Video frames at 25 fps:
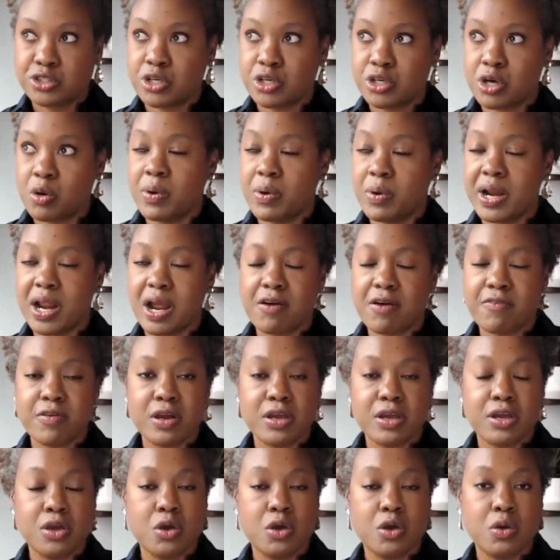So
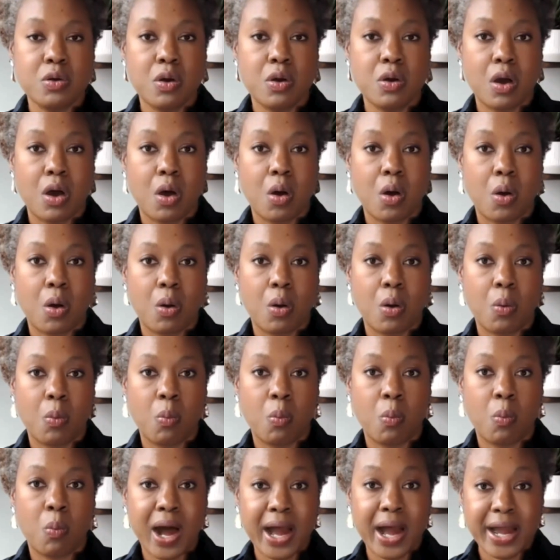whenever you
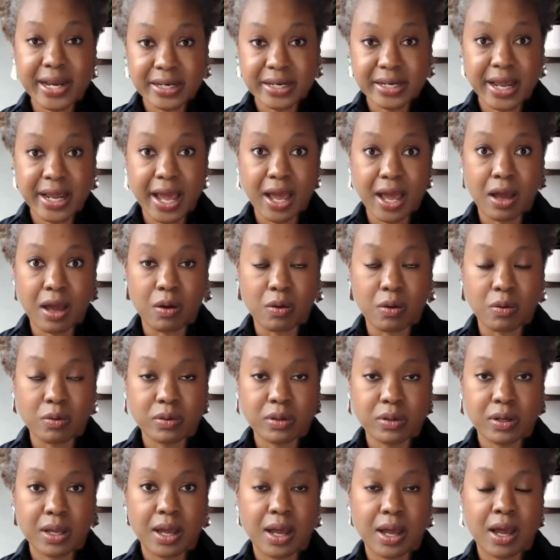wind
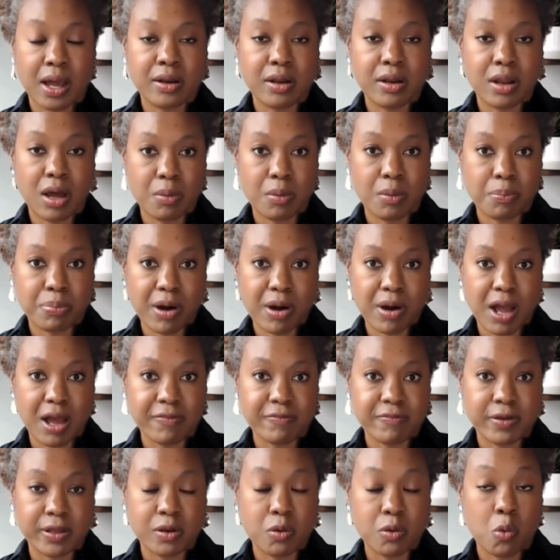down a
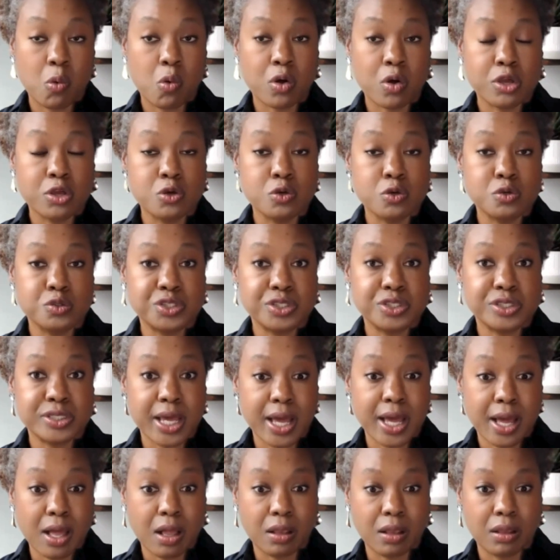nonprofit or you
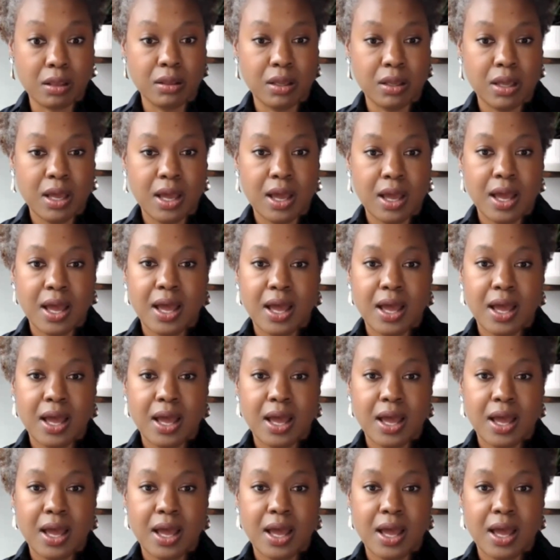sell